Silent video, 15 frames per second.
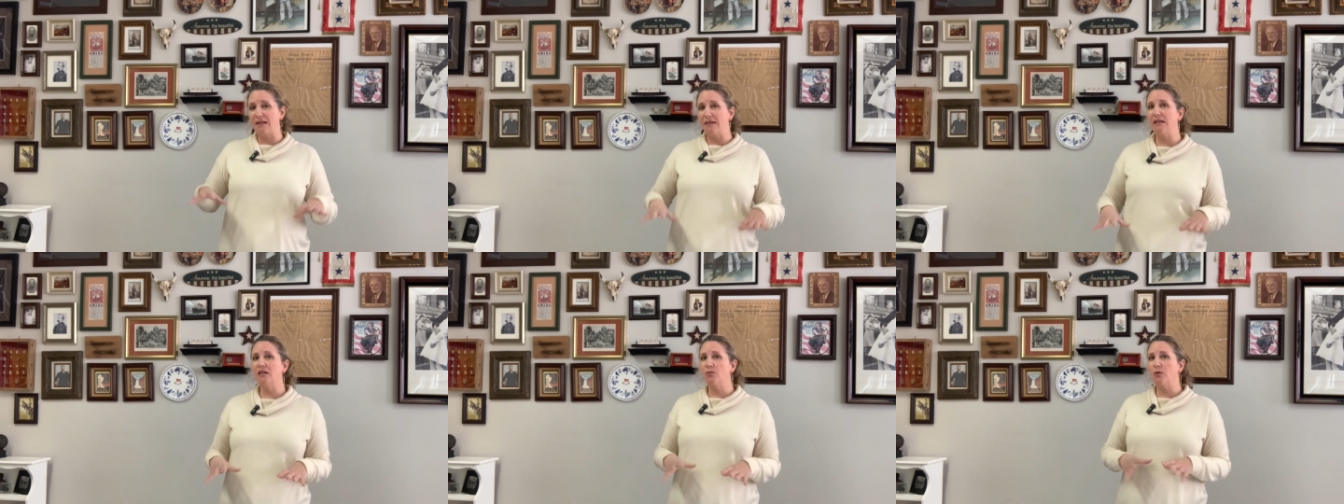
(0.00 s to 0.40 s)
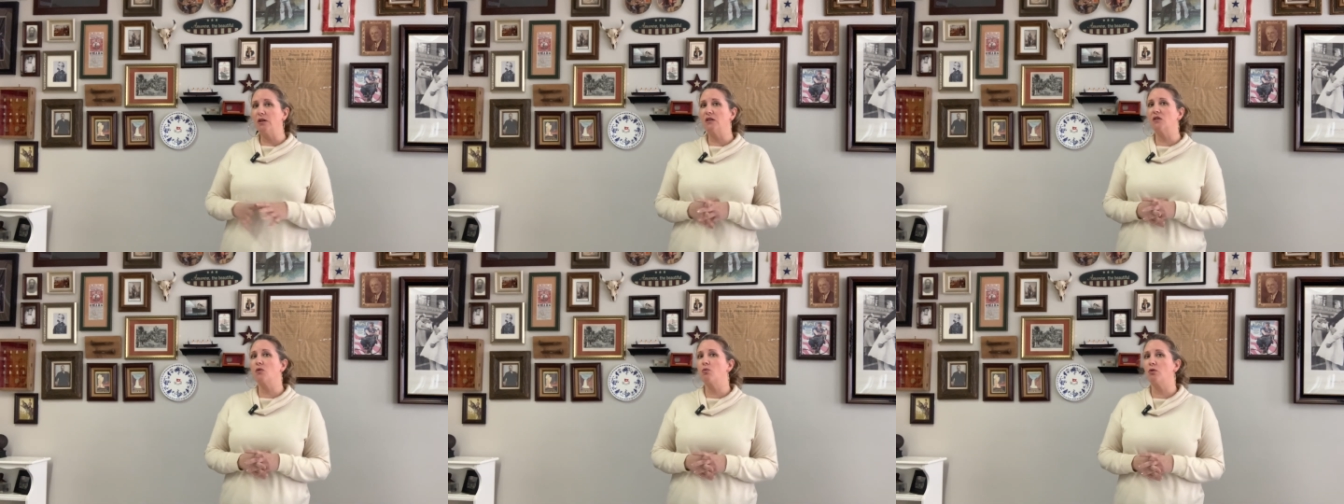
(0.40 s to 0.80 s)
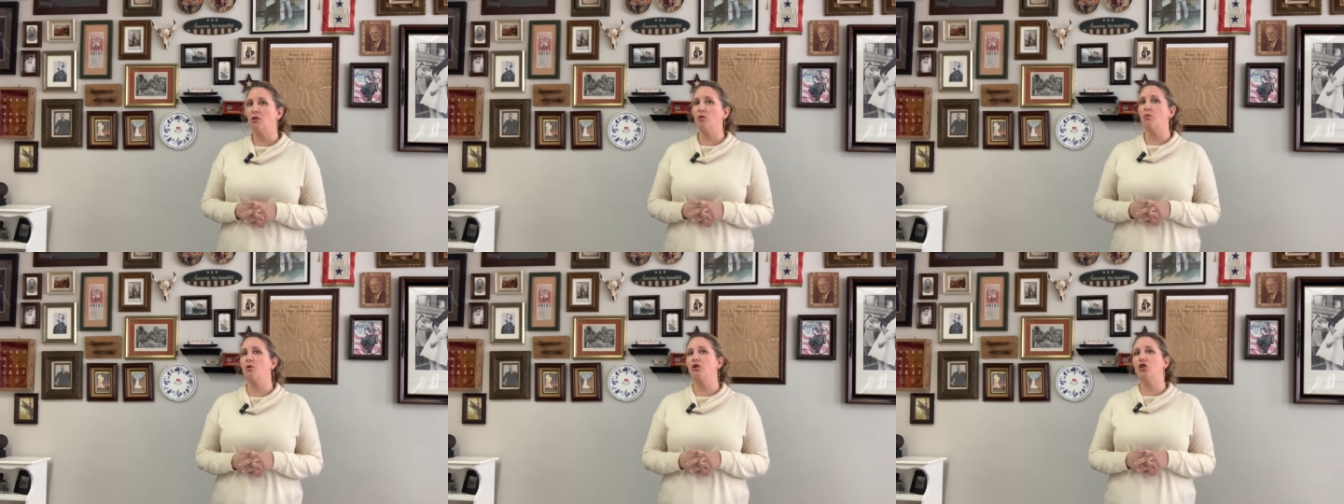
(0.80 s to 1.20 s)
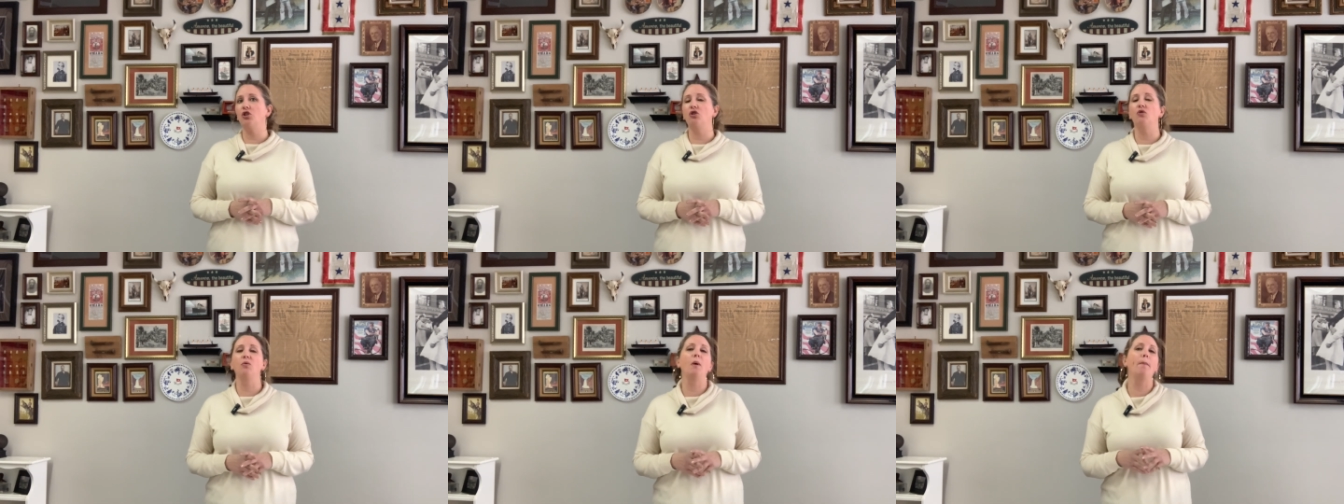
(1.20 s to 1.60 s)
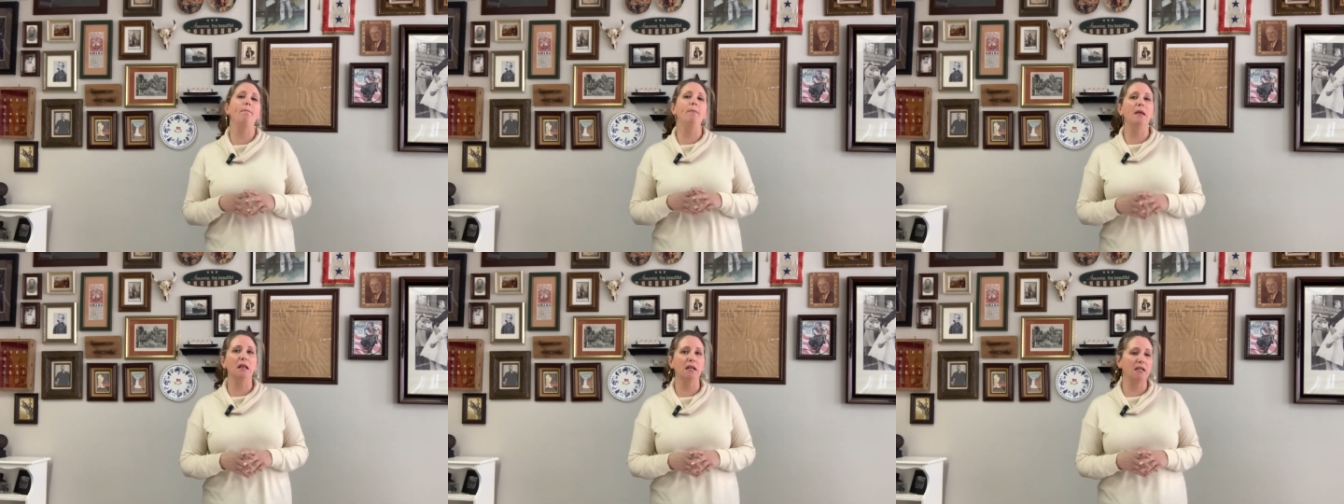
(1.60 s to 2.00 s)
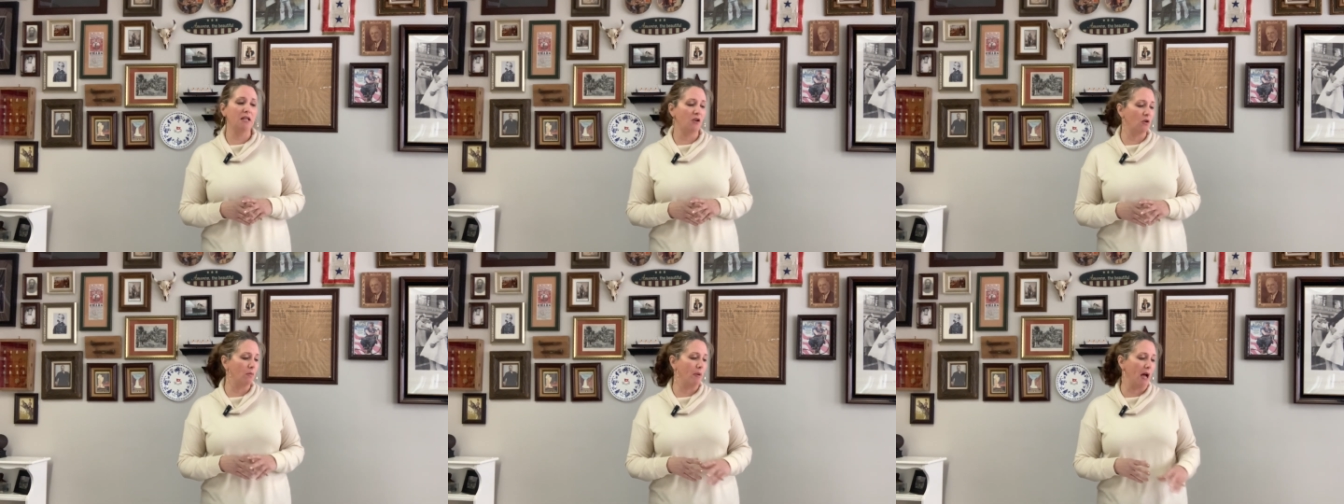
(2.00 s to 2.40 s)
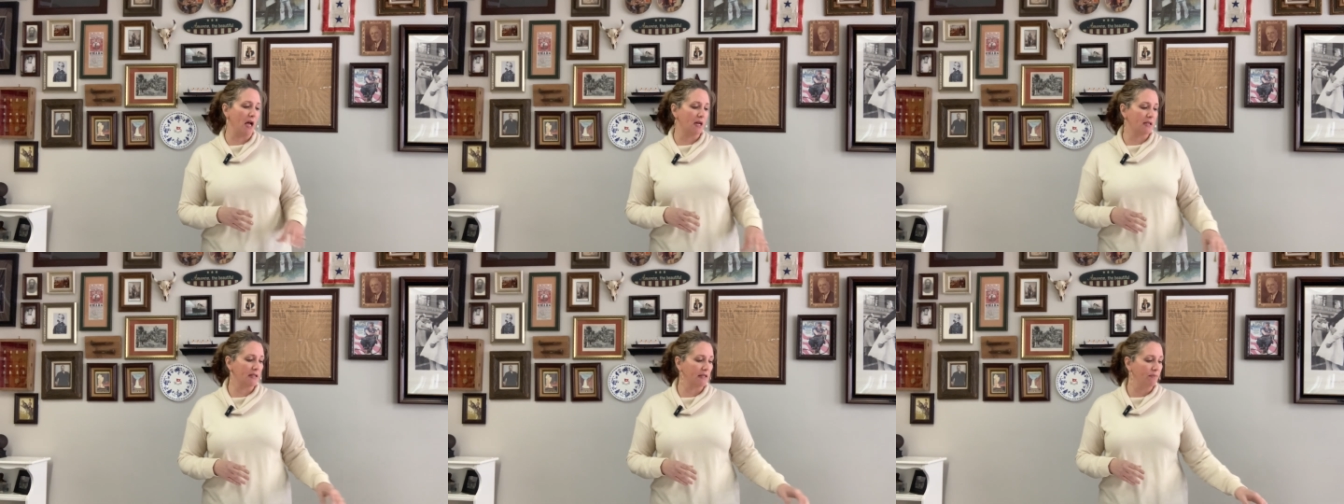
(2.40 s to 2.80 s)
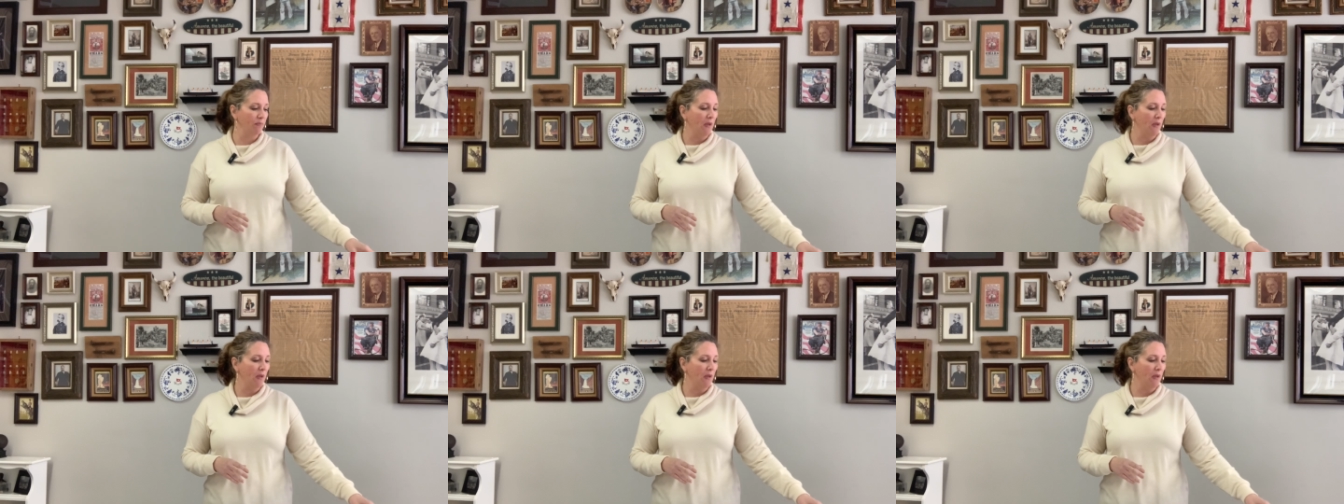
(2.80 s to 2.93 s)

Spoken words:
This one is the World War II military box.